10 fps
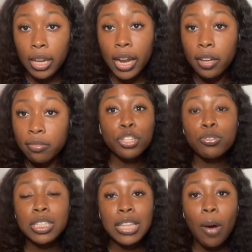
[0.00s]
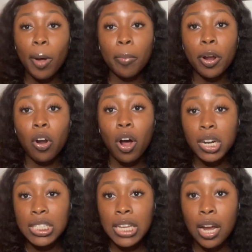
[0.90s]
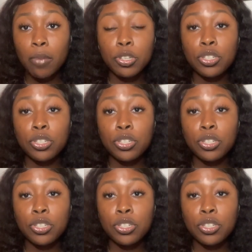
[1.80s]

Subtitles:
Like, you see that water bottle all the time,